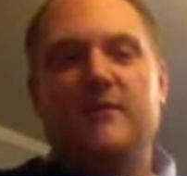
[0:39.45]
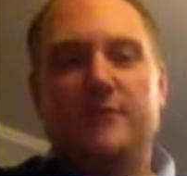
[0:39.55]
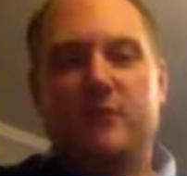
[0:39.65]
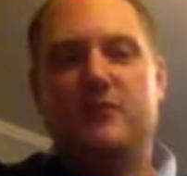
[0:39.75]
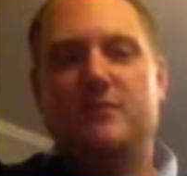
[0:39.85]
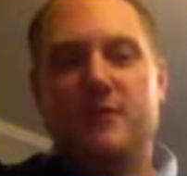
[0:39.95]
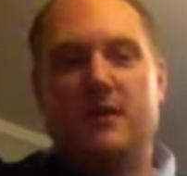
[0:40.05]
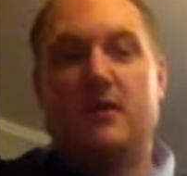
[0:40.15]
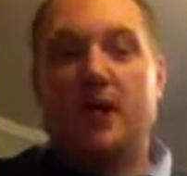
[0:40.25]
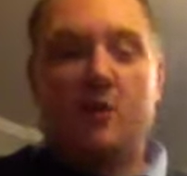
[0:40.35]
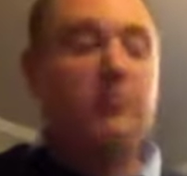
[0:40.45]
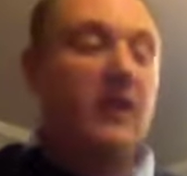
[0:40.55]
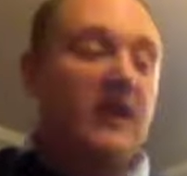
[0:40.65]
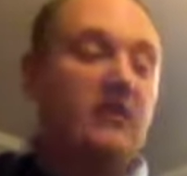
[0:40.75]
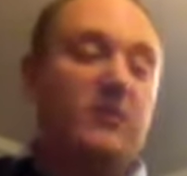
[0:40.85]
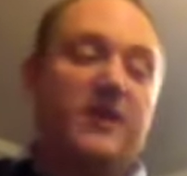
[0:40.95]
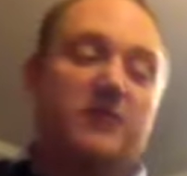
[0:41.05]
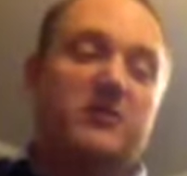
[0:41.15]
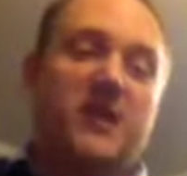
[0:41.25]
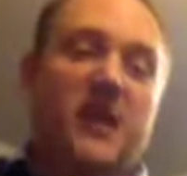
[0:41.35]
1st, middle. I'll play it
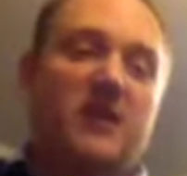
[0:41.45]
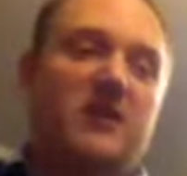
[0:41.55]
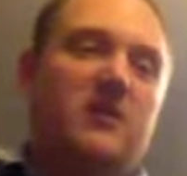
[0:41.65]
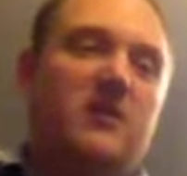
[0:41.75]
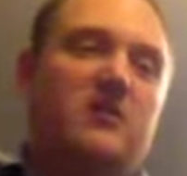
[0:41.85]
without saying it.